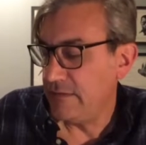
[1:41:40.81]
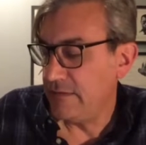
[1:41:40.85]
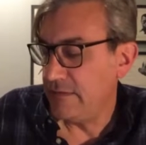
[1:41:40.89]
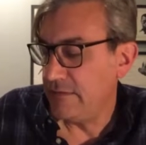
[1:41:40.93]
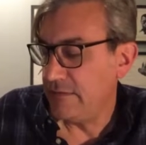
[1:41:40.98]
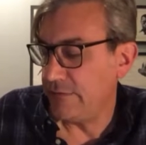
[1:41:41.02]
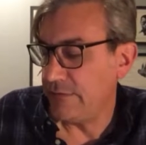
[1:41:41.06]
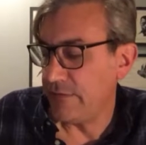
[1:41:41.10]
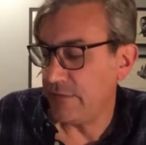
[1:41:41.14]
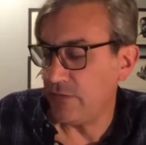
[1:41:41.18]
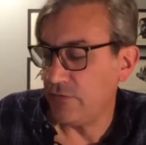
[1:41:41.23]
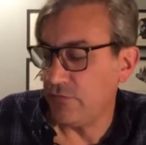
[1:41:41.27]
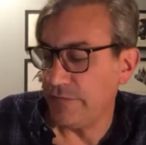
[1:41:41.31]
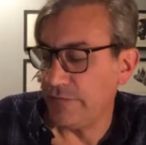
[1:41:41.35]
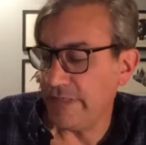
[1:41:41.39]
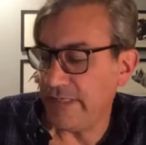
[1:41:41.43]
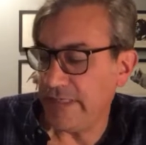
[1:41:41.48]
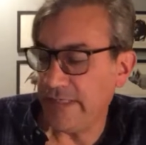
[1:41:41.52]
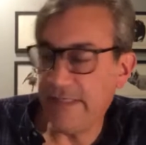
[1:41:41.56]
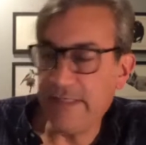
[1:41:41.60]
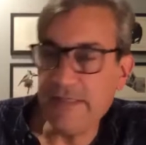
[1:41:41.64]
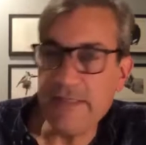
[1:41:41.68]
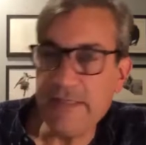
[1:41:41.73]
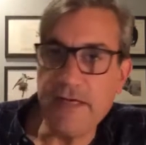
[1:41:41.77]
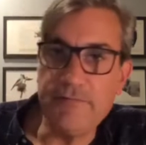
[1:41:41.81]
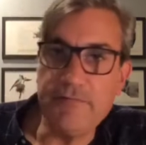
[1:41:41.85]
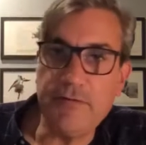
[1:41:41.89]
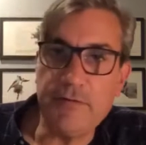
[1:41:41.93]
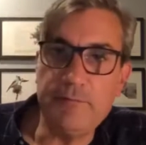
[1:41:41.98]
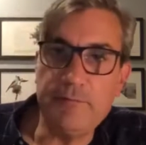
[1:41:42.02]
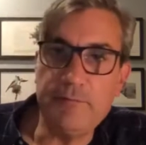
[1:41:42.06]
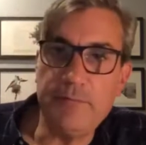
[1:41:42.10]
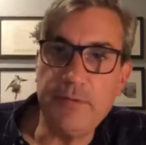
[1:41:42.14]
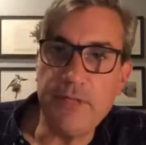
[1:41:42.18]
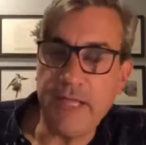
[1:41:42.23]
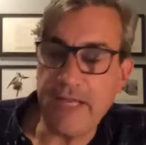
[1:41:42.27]
or the green of a
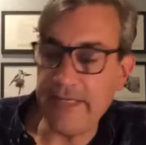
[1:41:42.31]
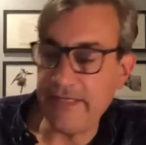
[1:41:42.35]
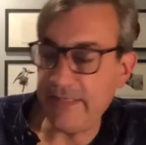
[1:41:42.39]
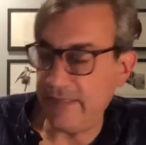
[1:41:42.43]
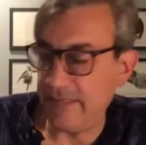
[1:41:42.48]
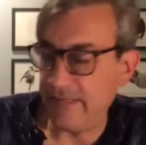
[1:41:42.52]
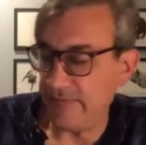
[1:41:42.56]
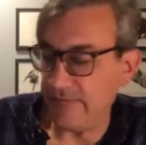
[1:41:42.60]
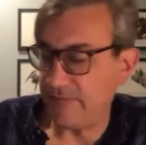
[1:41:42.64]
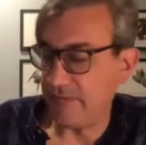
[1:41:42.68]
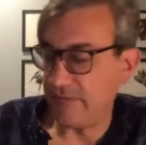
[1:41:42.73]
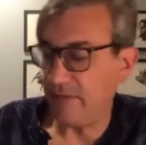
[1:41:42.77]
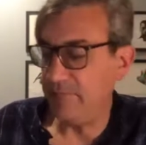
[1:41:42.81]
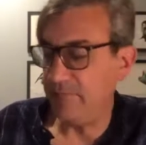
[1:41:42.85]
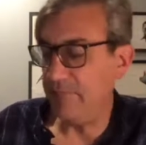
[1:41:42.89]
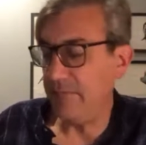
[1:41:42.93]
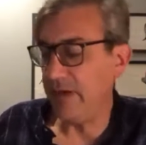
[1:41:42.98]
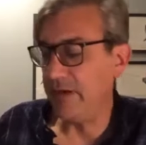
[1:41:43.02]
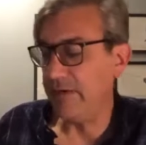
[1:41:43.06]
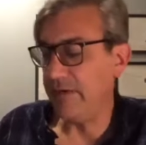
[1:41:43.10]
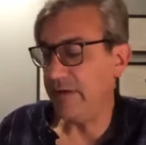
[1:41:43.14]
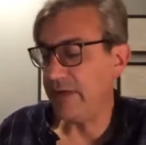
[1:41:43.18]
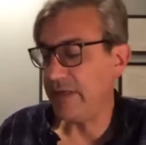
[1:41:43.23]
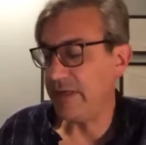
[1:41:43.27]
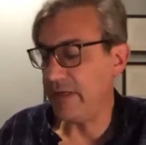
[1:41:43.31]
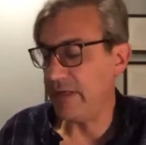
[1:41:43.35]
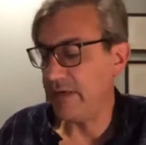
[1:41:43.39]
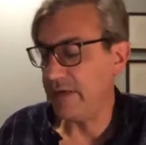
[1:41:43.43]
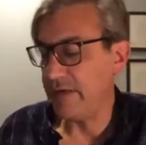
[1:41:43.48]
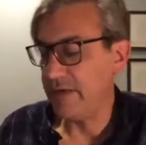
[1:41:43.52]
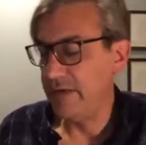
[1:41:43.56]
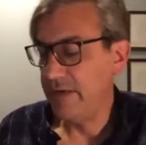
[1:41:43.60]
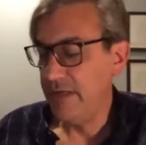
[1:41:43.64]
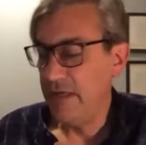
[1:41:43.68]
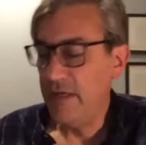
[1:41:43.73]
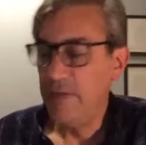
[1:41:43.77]
blanket
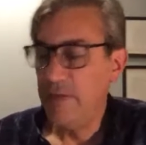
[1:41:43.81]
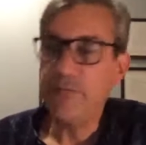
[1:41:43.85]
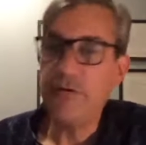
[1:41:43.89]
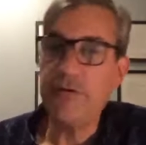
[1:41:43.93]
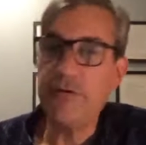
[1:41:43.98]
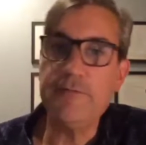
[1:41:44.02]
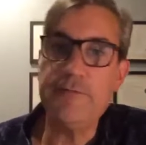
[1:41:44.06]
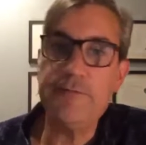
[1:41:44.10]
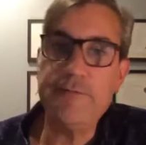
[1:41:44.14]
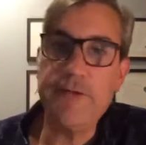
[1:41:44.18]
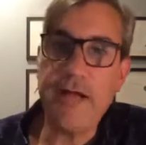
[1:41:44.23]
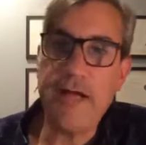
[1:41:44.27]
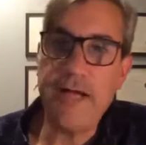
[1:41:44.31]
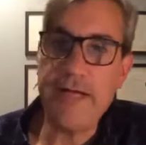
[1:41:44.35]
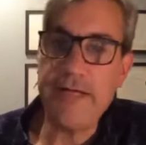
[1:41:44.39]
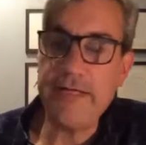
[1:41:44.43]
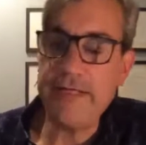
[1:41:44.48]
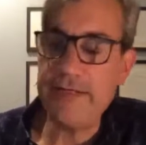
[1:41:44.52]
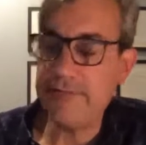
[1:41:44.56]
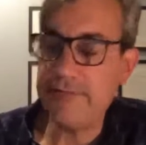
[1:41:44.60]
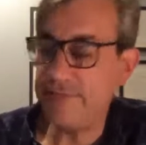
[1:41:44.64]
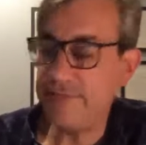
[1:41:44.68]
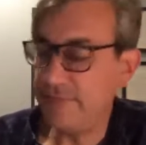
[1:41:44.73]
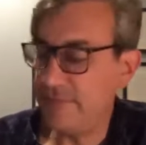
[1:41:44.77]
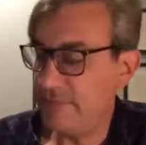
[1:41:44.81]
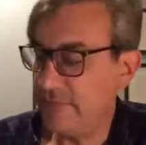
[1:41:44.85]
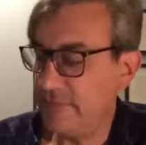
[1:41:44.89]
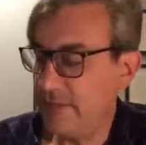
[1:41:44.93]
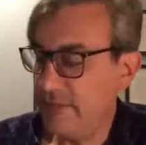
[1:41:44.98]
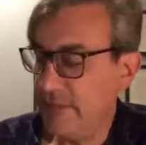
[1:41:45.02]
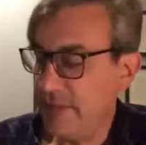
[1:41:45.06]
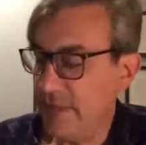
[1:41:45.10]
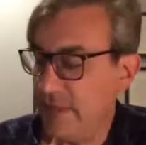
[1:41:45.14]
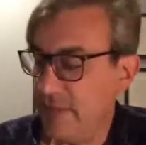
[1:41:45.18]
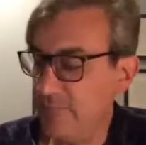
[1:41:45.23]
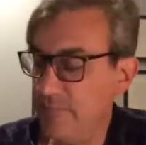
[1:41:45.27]
America provides
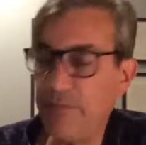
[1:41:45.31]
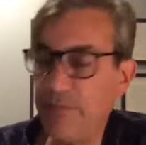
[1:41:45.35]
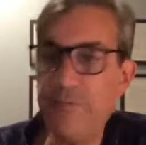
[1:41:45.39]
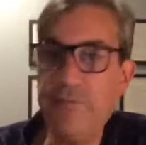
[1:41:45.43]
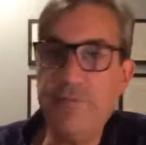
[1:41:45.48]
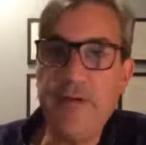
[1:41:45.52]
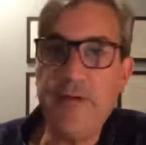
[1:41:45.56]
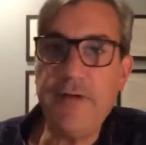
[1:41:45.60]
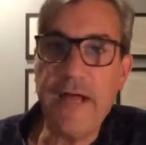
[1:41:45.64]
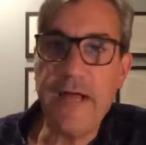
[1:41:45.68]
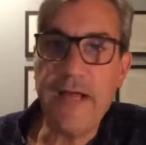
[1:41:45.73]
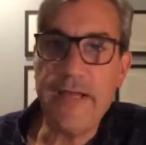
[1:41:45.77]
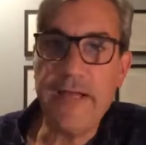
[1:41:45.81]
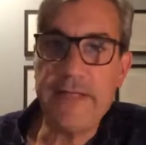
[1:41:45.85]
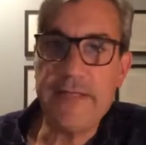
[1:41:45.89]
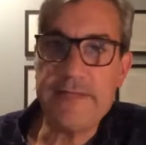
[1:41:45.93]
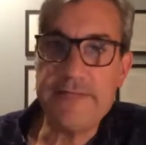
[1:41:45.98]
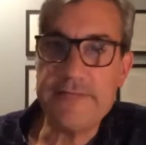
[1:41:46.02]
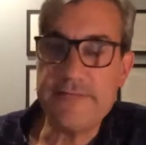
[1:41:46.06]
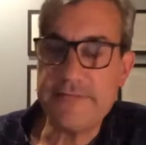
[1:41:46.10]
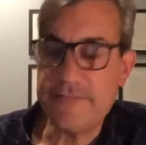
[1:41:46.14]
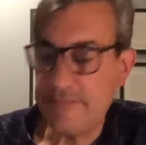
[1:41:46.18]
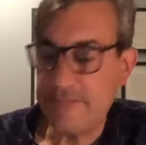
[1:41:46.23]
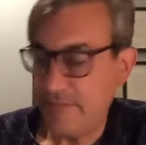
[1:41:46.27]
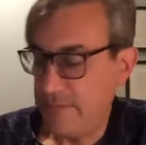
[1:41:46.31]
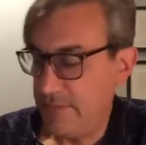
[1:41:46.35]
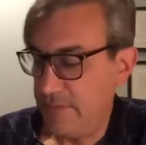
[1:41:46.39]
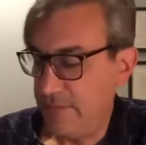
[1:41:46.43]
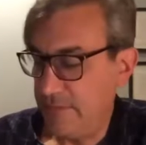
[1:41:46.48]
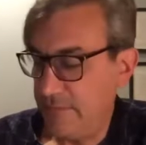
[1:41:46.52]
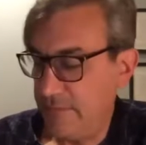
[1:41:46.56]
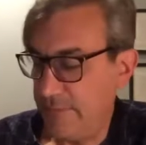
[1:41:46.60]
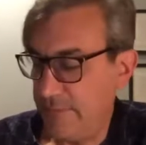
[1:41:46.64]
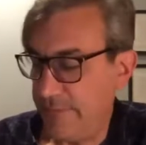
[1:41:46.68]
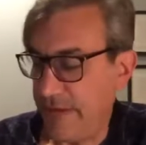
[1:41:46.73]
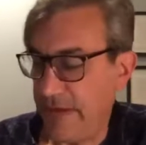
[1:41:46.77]
and provides
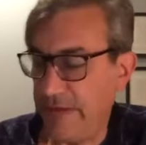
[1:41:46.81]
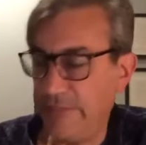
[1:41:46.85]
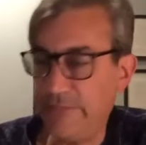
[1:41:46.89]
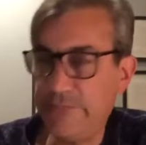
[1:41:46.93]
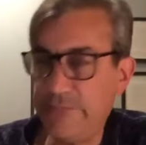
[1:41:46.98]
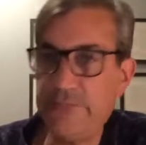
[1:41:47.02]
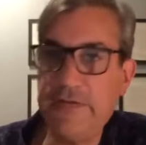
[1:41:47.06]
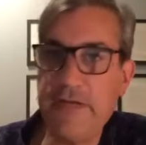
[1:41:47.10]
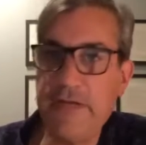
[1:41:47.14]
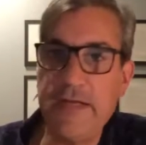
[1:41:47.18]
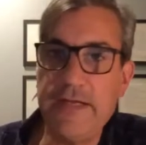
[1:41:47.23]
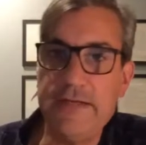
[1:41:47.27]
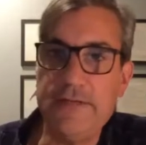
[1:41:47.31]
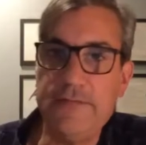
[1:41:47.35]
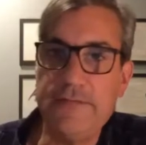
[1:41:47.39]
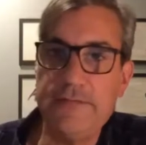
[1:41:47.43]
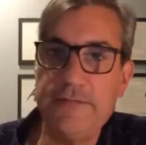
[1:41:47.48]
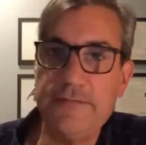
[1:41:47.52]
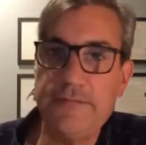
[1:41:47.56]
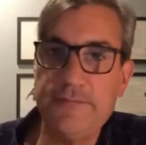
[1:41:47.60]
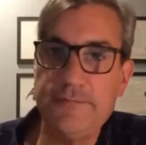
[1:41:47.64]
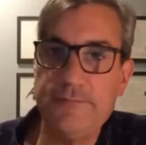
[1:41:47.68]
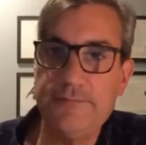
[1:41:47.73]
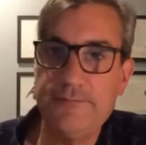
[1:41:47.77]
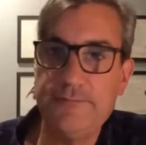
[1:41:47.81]
without change.